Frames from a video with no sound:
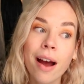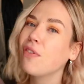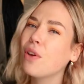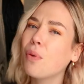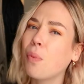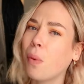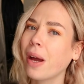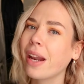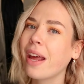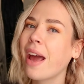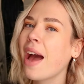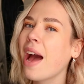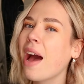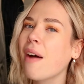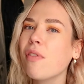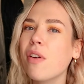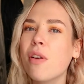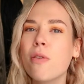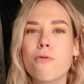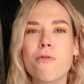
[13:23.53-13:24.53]
If you want to
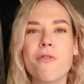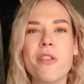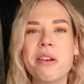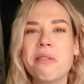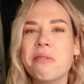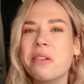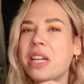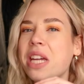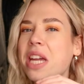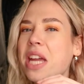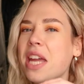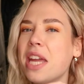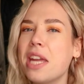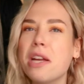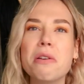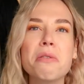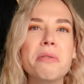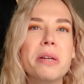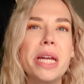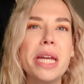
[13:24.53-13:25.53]
have a very
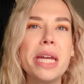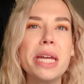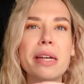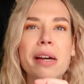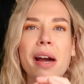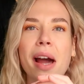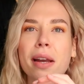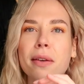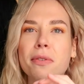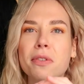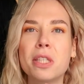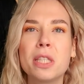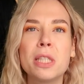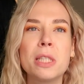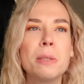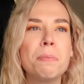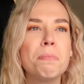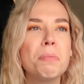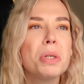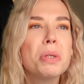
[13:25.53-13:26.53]
eerie, kind of
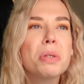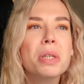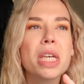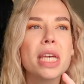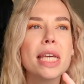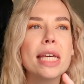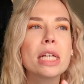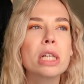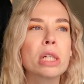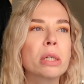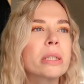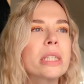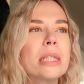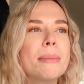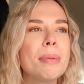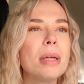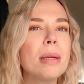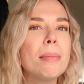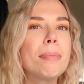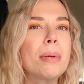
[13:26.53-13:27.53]
spooky,
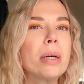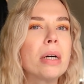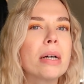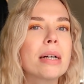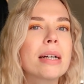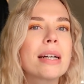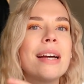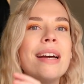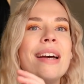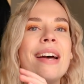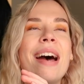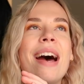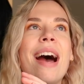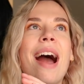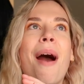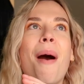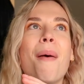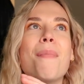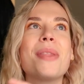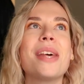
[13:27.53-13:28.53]
creepy book
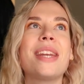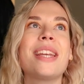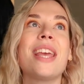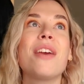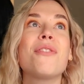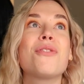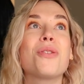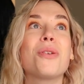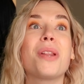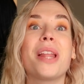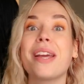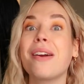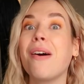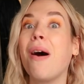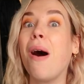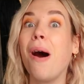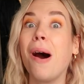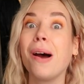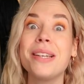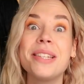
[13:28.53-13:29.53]
um, that gives you like
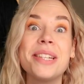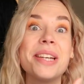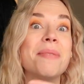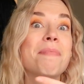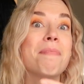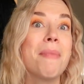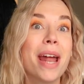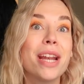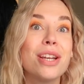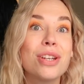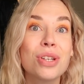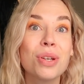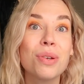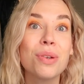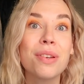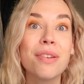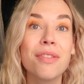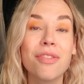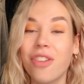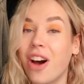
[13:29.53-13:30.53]
haunted
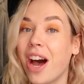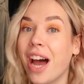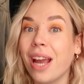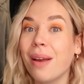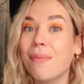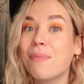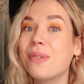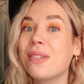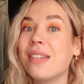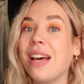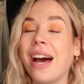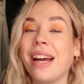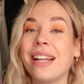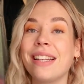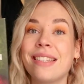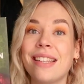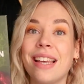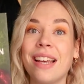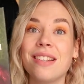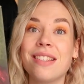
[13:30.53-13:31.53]
mansion vibes,
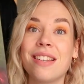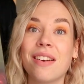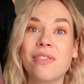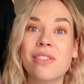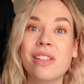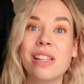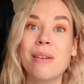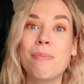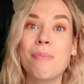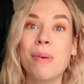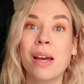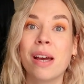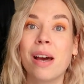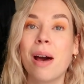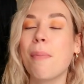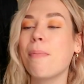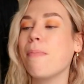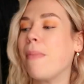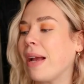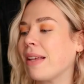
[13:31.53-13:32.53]
I'd say definitely pick
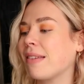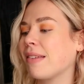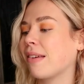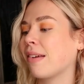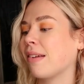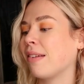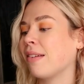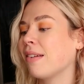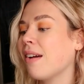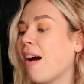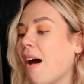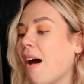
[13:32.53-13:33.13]
up Mexican